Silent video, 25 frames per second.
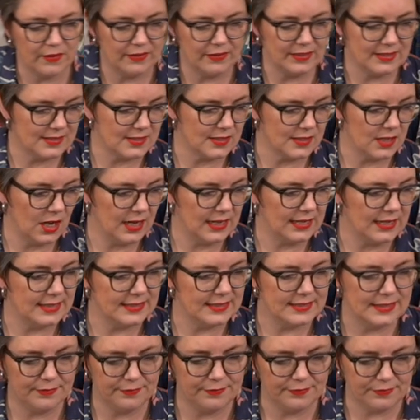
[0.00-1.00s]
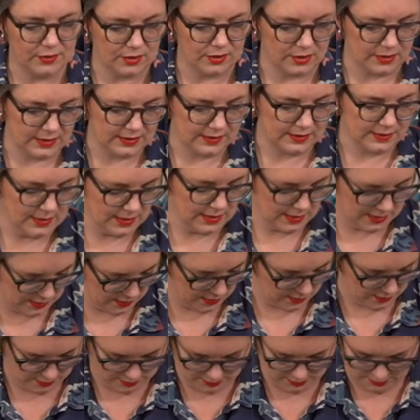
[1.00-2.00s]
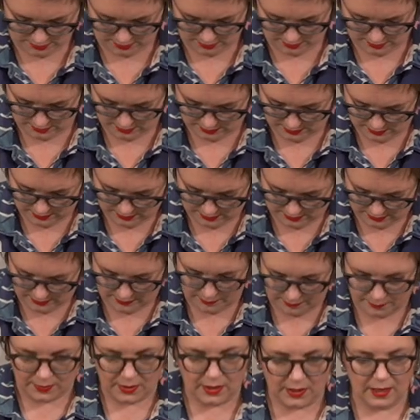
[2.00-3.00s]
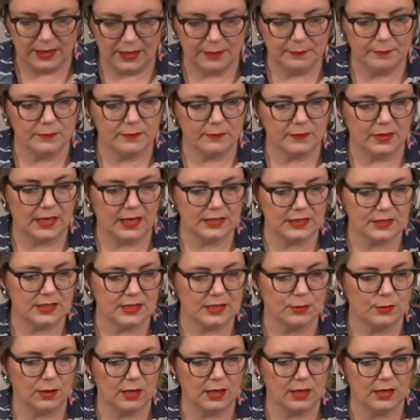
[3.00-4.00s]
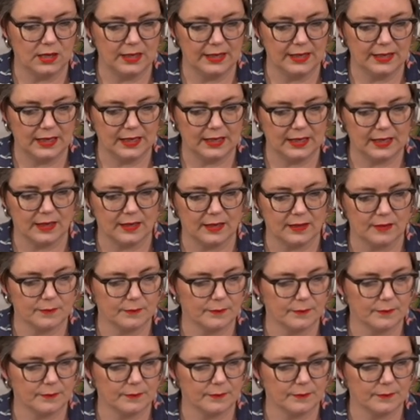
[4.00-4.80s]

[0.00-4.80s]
very slightly different, isn't it? But I'm actually quite liking it.